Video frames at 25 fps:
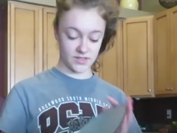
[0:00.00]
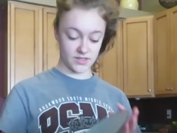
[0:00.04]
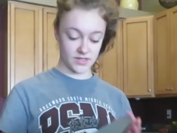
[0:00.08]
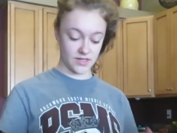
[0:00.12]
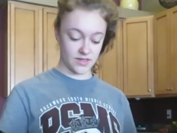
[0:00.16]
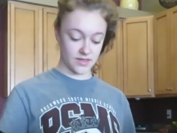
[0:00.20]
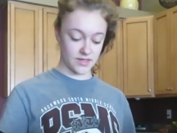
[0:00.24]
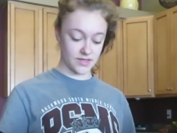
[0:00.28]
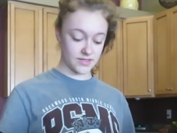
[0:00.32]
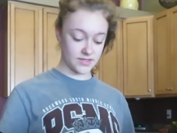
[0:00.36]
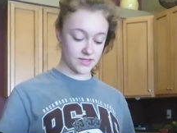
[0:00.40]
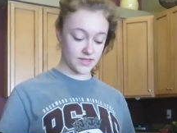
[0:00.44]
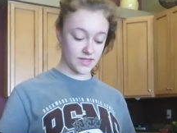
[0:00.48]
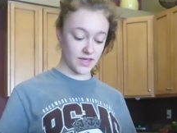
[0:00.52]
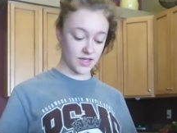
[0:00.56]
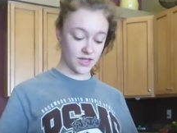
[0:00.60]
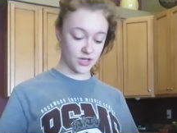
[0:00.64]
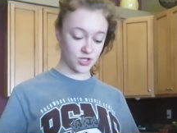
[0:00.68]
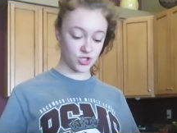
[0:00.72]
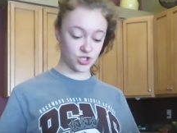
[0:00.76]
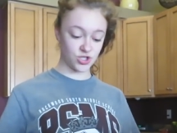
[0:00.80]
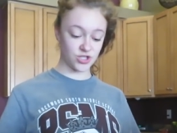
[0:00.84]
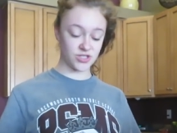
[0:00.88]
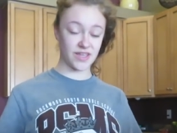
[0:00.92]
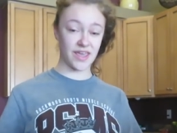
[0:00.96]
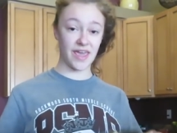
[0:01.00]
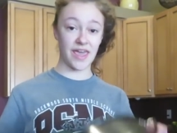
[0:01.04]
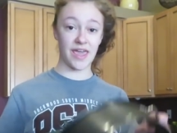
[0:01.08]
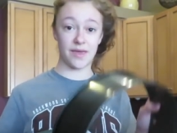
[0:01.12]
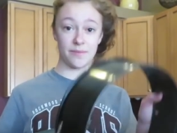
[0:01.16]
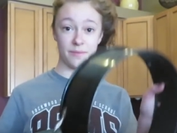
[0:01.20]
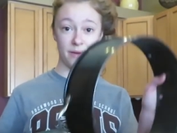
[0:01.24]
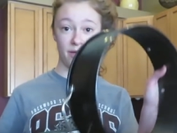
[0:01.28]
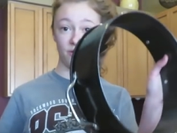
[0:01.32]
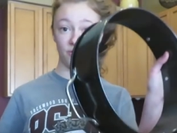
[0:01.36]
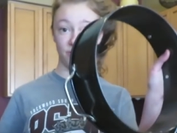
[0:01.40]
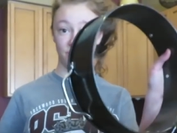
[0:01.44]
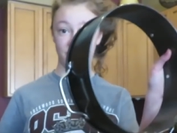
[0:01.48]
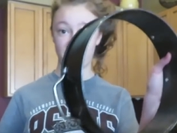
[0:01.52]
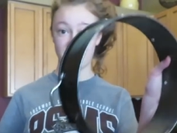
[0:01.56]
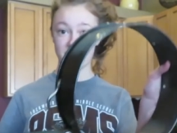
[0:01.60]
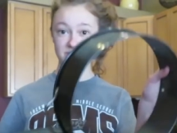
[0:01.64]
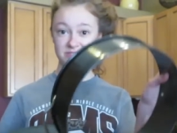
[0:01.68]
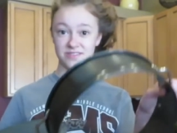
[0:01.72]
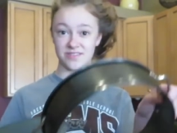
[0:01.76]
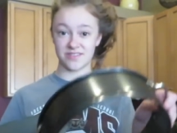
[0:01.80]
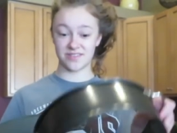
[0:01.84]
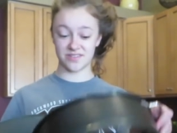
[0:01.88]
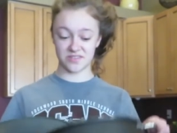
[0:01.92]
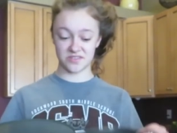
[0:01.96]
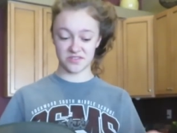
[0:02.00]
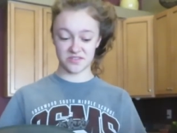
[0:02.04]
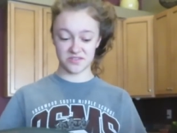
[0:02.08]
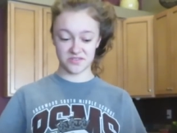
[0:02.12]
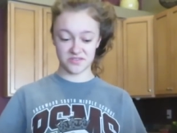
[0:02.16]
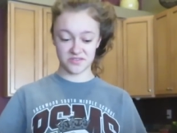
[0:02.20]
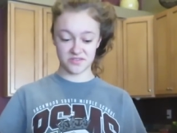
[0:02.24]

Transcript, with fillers: See, this thing just came out of this.